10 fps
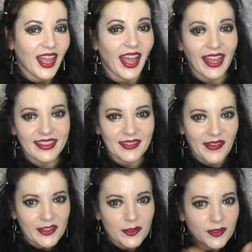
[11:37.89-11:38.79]

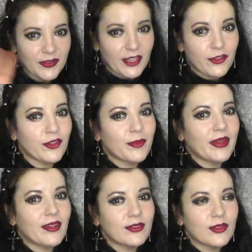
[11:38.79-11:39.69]
activate the notification
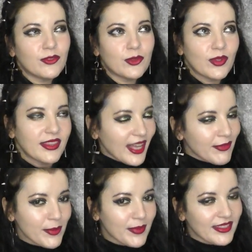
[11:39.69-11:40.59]
bell so that you will
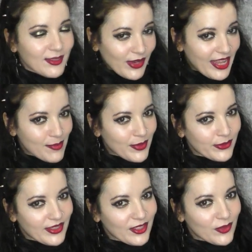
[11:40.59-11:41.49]
never miss when I
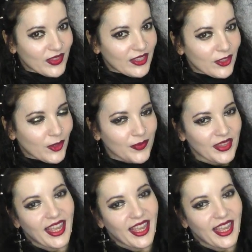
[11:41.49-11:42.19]
upload a new video,